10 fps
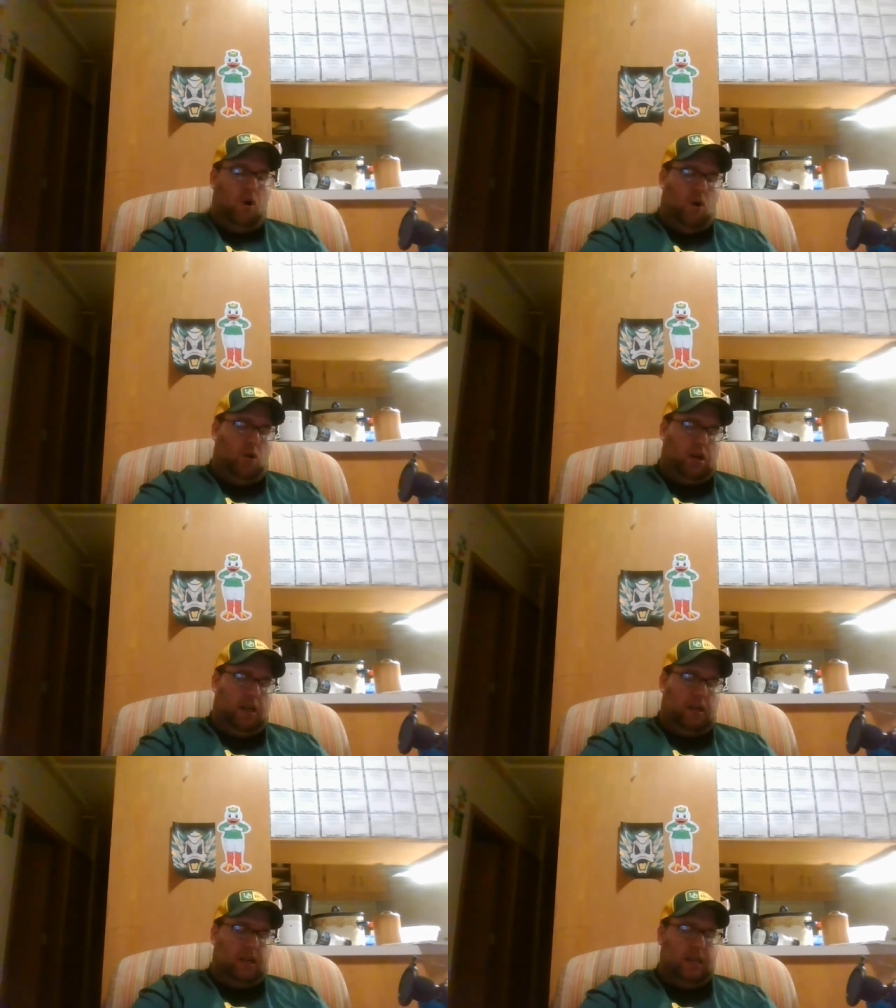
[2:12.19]

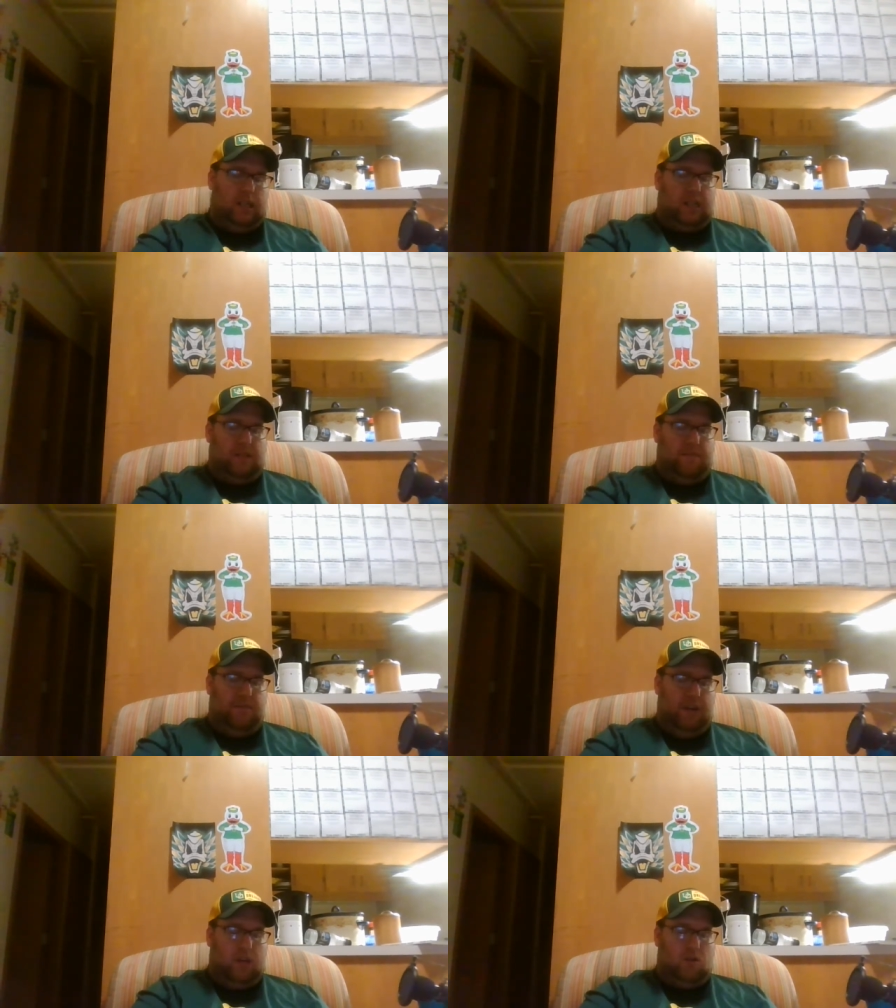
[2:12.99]
Oregon gets the
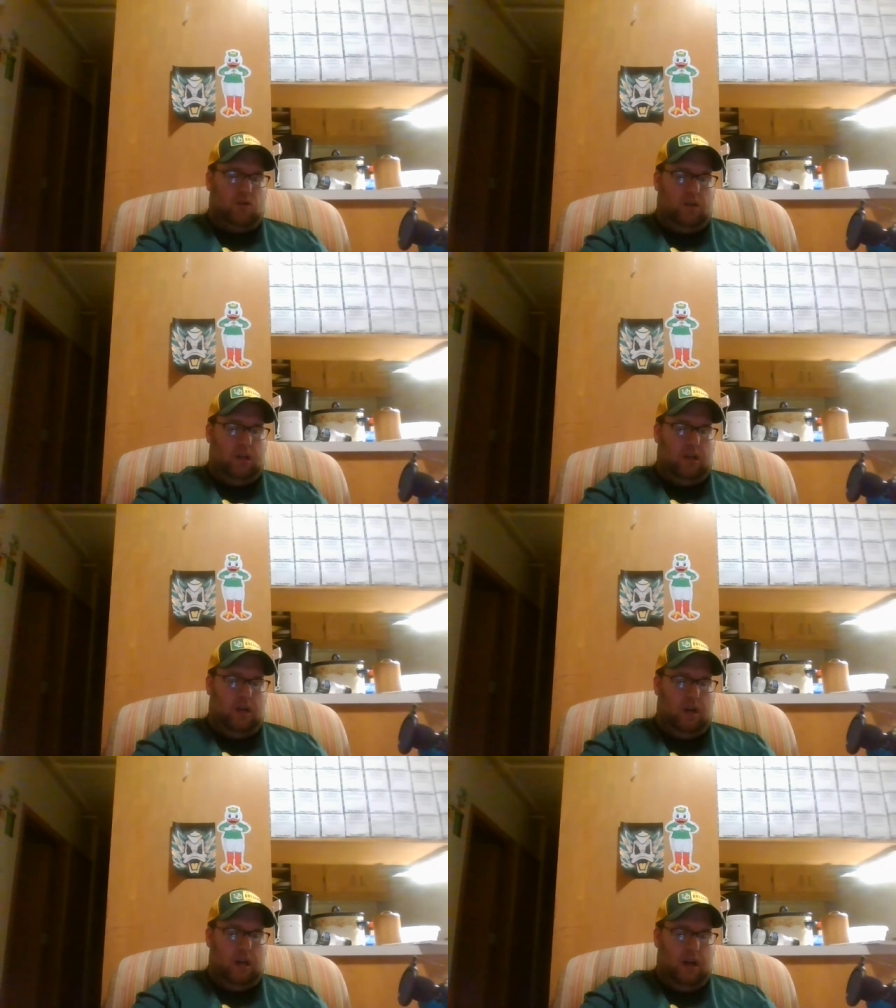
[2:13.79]
victory,
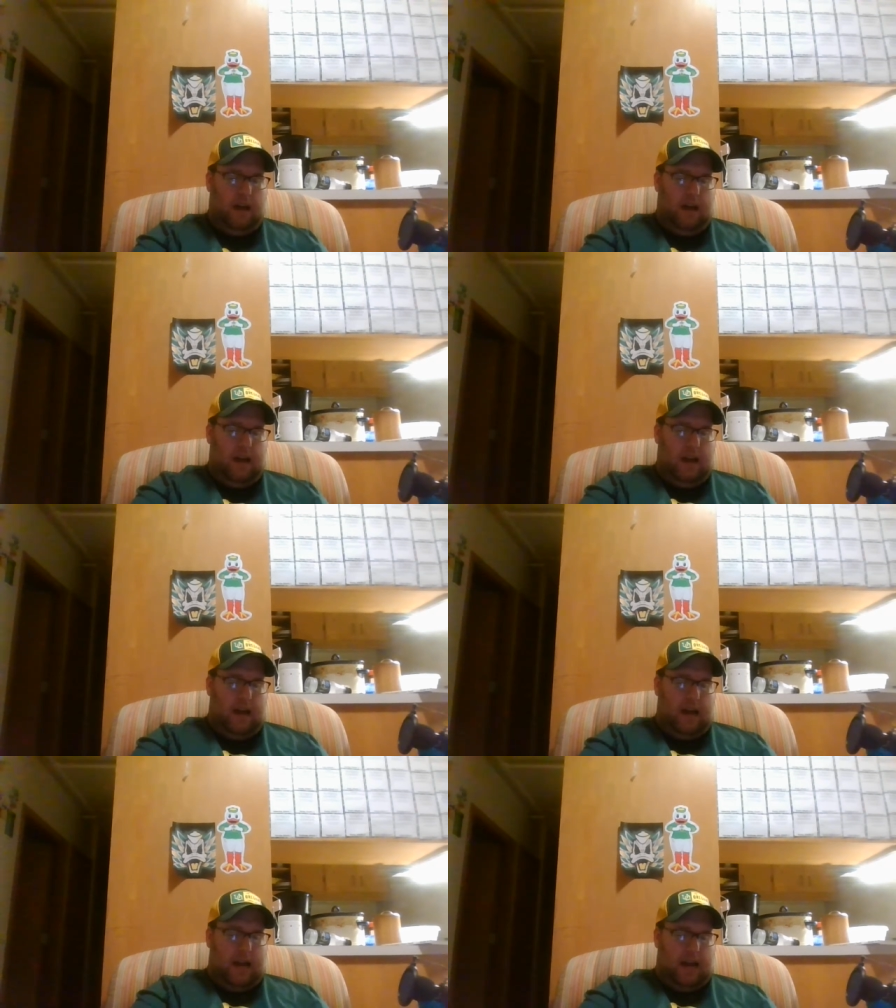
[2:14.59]

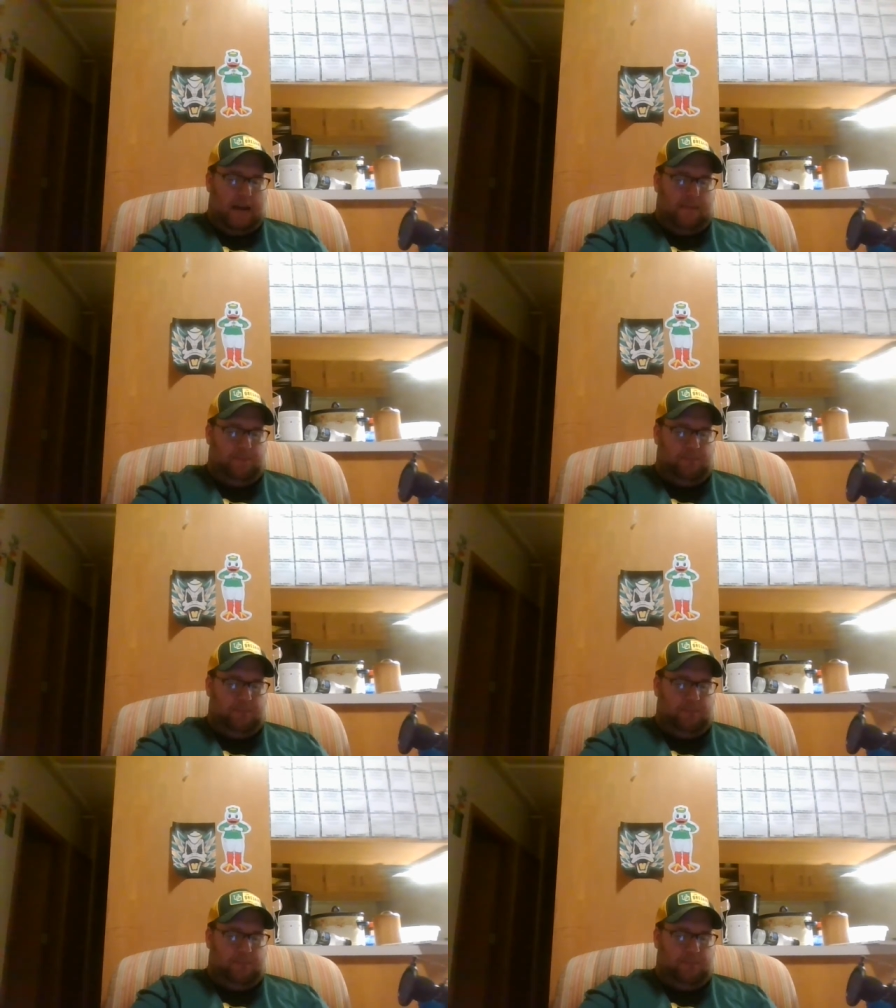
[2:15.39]
and it